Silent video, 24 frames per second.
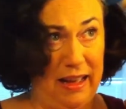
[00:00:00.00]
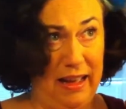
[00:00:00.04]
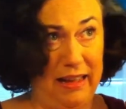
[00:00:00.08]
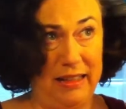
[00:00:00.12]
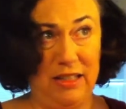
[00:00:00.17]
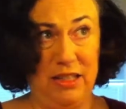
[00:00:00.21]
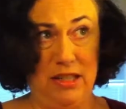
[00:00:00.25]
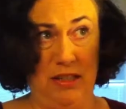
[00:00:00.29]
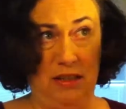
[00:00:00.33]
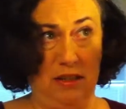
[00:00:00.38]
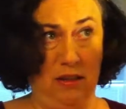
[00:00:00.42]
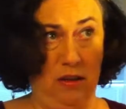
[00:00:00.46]
I
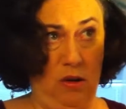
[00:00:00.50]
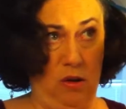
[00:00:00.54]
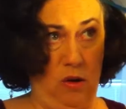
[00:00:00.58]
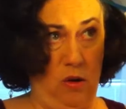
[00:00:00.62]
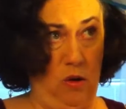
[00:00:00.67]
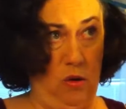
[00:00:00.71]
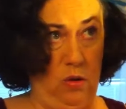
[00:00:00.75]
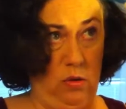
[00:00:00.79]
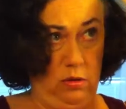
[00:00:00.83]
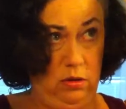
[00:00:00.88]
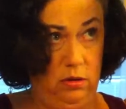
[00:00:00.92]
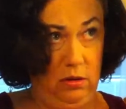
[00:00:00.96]
just look
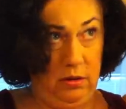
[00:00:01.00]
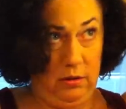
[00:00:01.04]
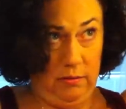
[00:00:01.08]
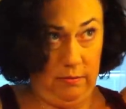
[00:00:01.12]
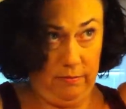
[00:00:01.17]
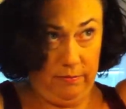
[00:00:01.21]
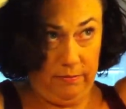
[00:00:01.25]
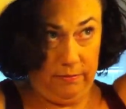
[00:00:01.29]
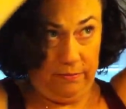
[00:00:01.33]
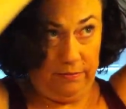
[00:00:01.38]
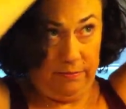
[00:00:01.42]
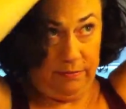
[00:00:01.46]
old.
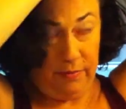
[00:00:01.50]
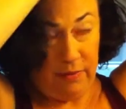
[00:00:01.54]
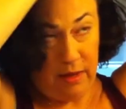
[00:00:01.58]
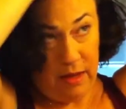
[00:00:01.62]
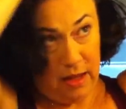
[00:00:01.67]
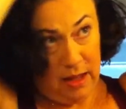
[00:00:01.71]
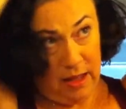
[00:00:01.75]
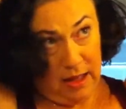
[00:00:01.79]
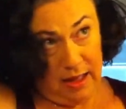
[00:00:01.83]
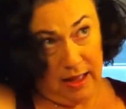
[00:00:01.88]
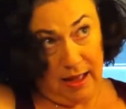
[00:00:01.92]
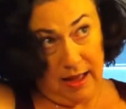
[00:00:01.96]

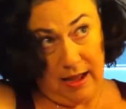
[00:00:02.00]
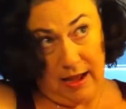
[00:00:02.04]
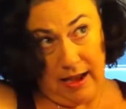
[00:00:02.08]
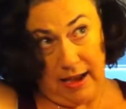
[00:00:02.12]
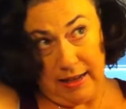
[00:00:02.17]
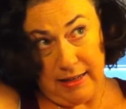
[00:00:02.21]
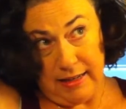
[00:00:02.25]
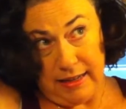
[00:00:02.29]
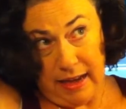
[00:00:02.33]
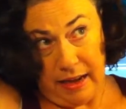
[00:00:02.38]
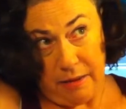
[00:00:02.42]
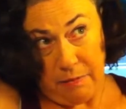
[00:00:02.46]

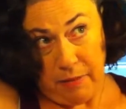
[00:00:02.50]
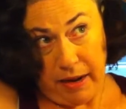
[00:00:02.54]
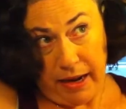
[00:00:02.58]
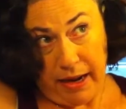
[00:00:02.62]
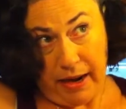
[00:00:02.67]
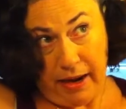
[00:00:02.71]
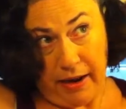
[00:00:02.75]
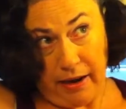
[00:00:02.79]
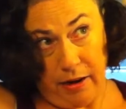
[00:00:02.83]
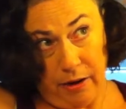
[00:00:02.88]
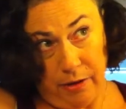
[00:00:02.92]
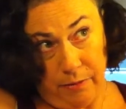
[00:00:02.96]
I dyed my
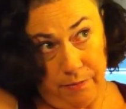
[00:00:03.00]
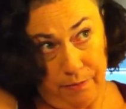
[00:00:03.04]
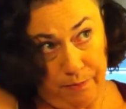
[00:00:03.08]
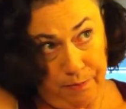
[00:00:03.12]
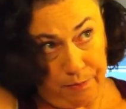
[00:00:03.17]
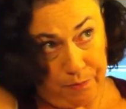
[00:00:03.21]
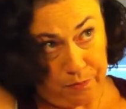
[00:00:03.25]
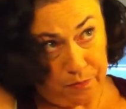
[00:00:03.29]
hair